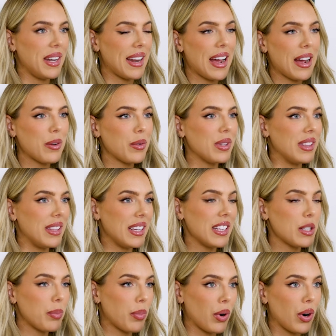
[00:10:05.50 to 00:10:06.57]
now
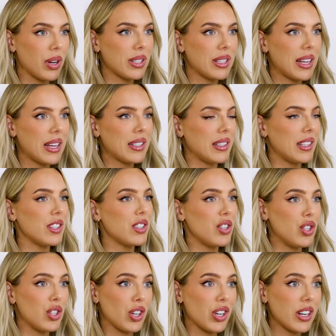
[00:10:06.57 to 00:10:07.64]
this process, this
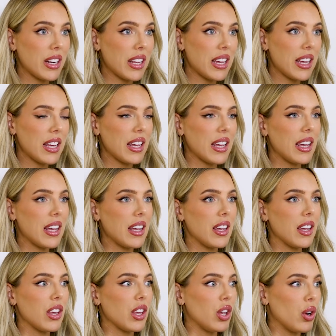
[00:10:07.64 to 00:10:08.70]
journey,
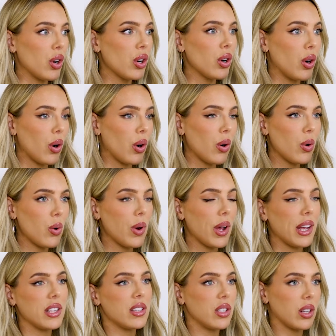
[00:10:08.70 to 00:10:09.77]
your goal
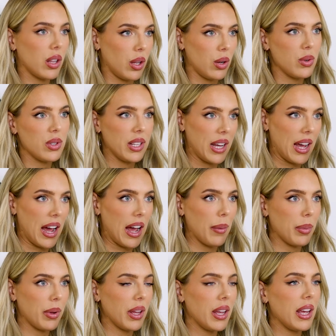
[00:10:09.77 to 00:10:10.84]
is to close the
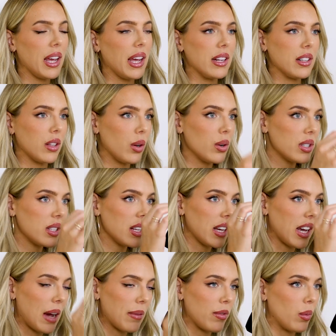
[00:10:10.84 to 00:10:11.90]
gap. It's closing the
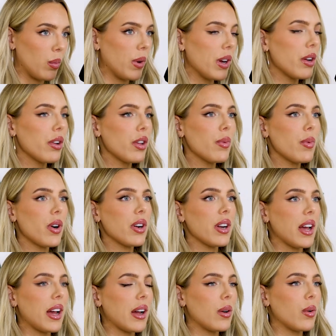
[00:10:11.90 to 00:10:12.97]
gap from where you are
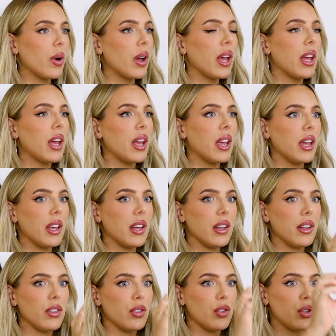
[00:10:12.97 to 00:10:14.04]
now
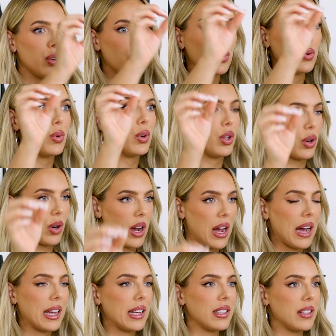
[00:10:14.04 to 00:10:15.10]
to your
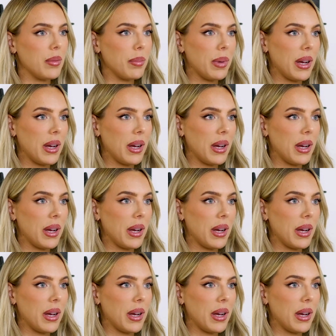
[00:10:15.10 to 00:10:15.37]
highest and